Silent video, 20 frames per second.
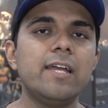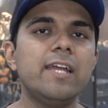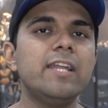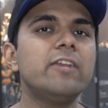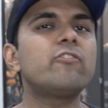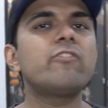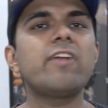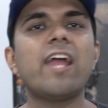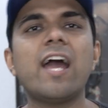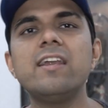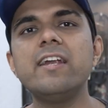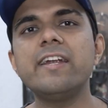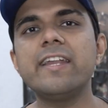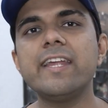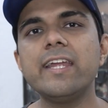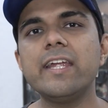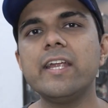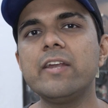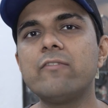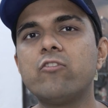In
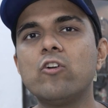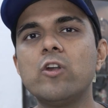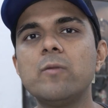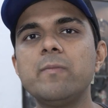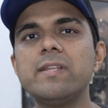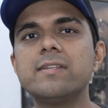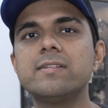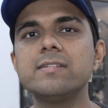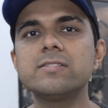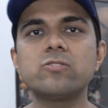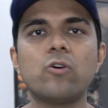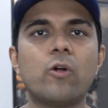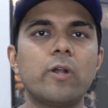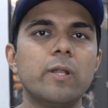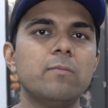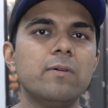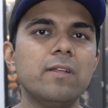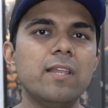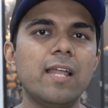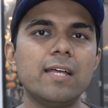reality, it won't be this
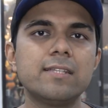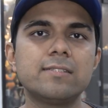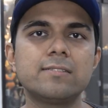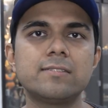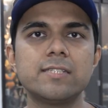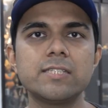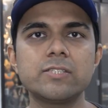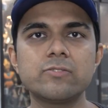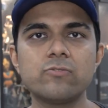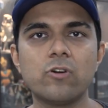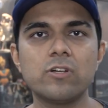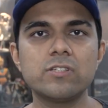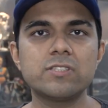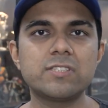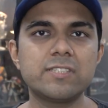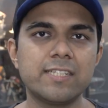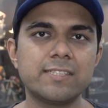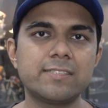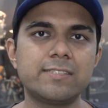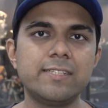audible as this was
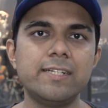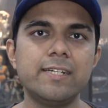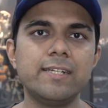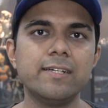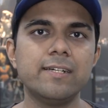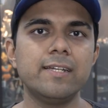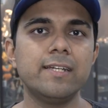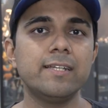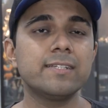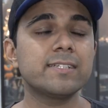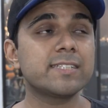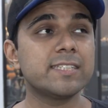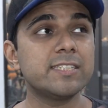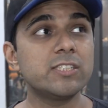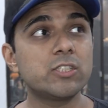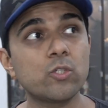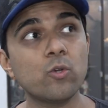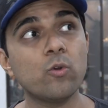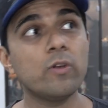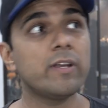tested in a
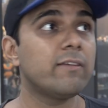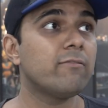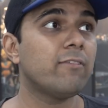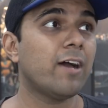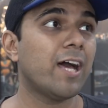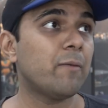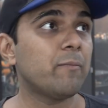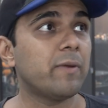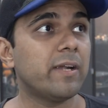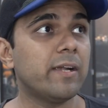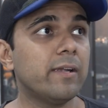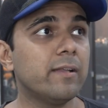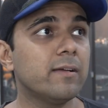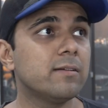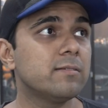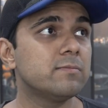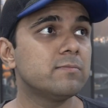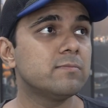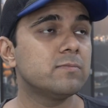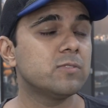controlled environment
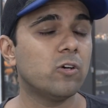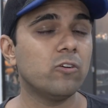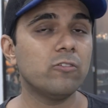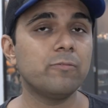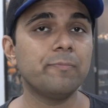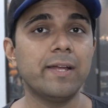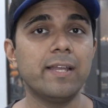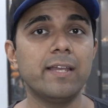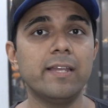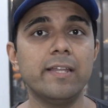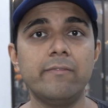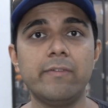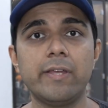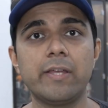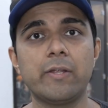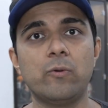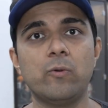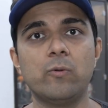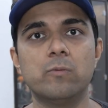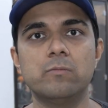of my
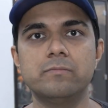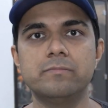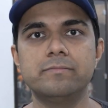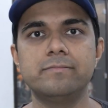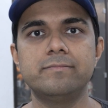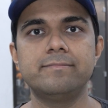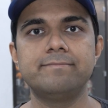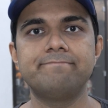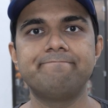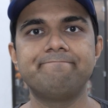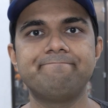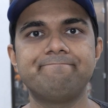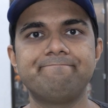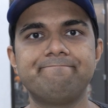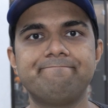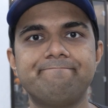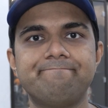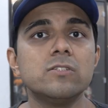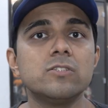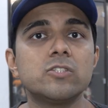living room.
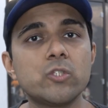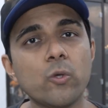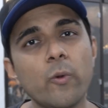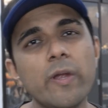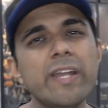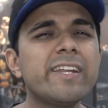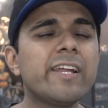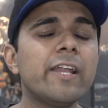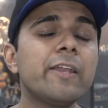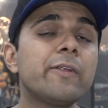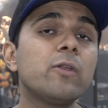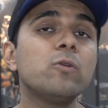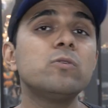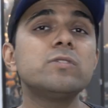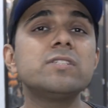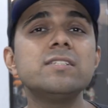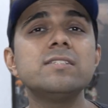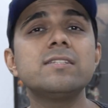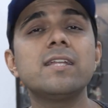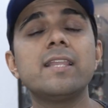So in
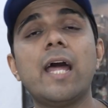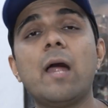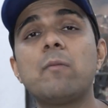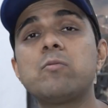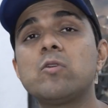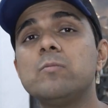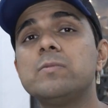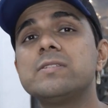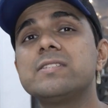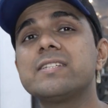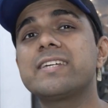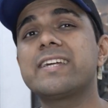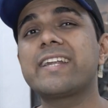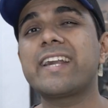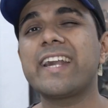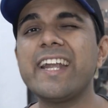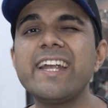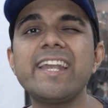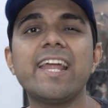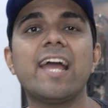conclusion, the laptop is a
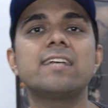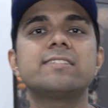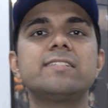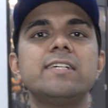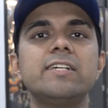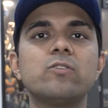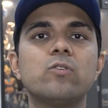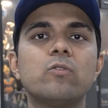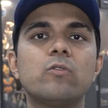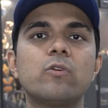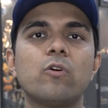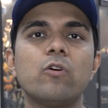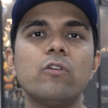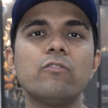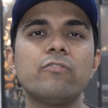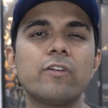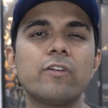great asset overall